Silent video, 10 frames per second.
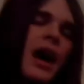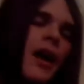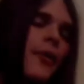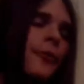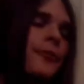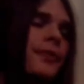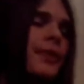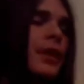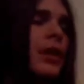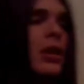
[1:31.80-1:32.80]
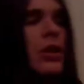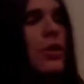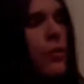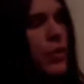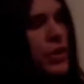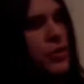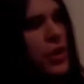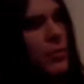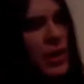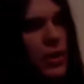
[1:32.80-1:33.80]
now when you're
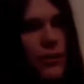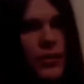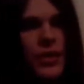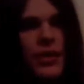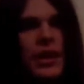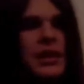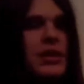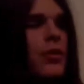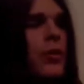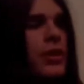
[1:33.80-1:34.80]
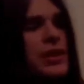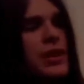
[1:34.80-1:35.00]
jumping over to the next chord,